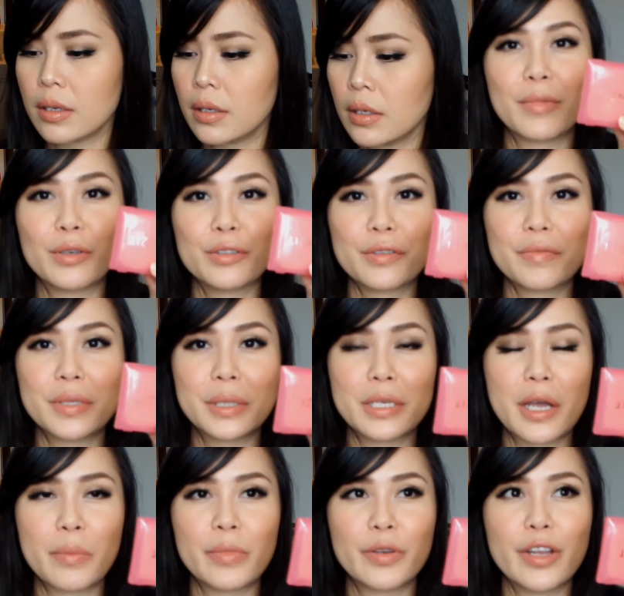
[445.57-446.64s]
Most of the
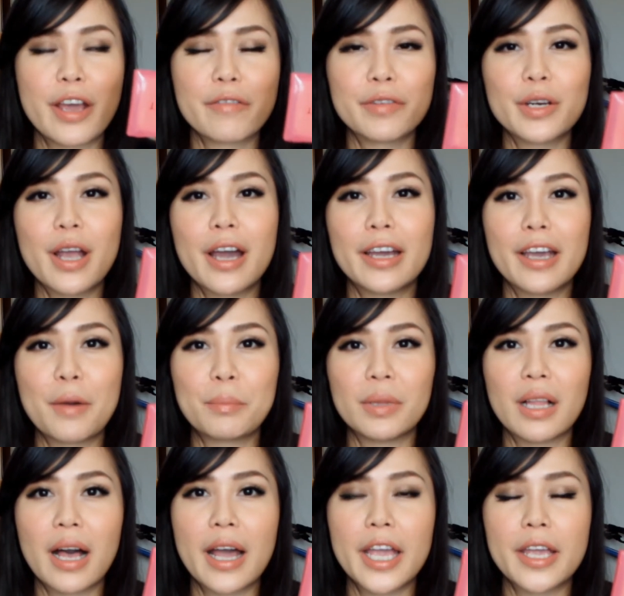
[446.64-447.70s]
time, whenever I
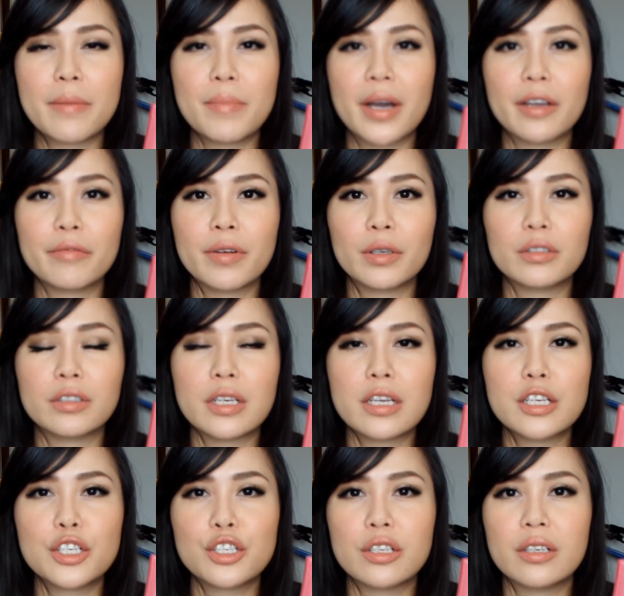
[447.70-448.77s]
apply my
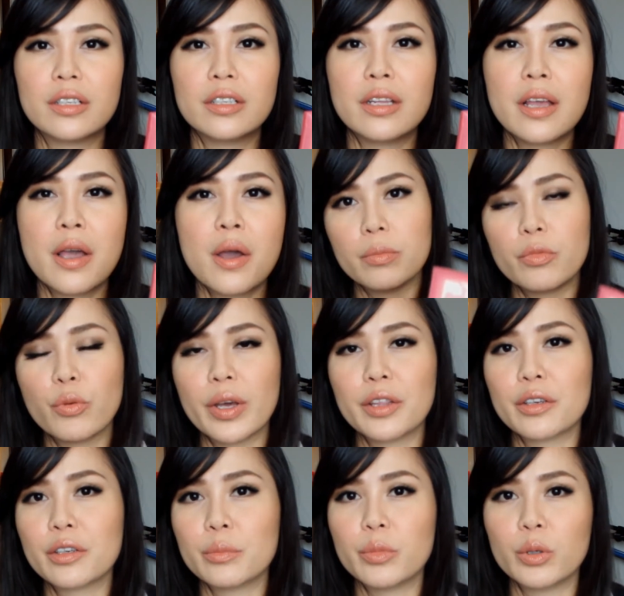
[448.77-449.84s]
foundation, whether
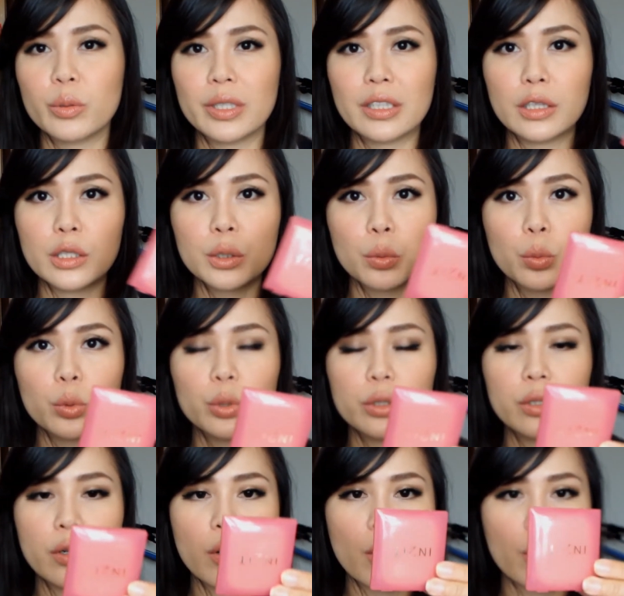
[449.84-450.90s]
it be with liquid
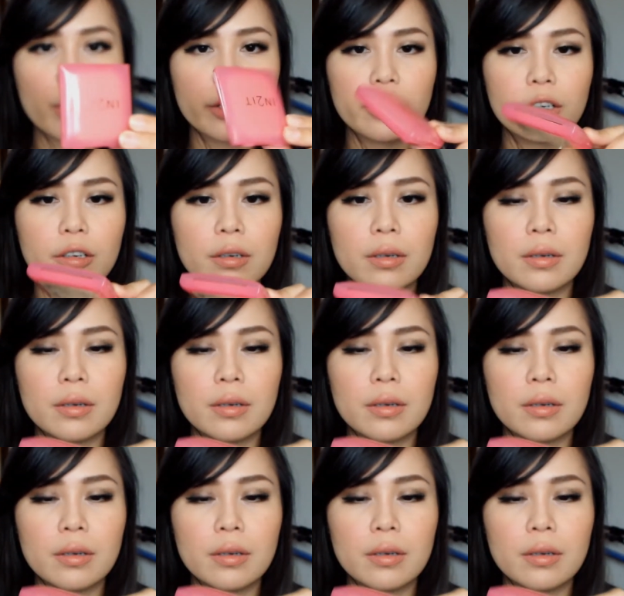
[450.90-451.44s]
or